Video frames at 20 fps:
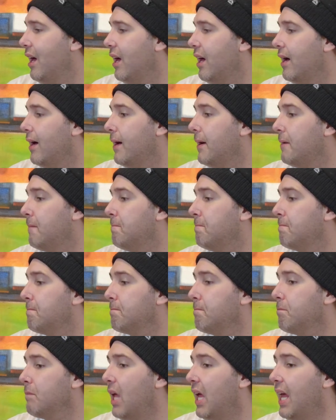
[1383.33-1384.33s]
Um,
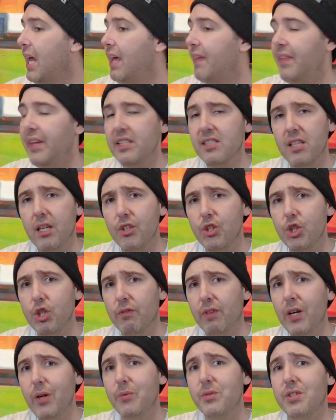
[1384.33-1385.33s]
and that's all
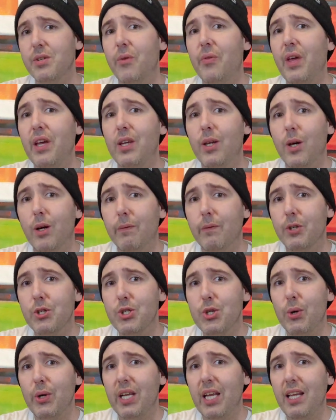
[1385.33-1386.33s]
she wrote. So thank y'all for
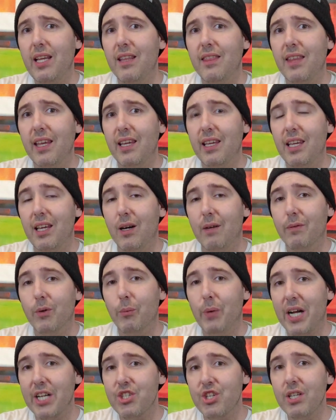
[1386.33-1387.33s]
joining and thank y'all for
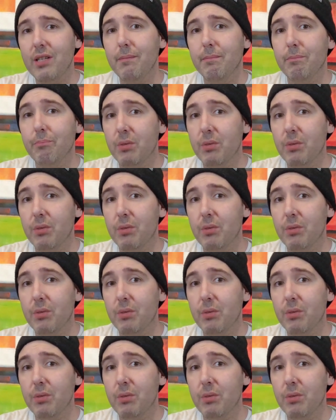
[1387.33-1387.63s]
watching.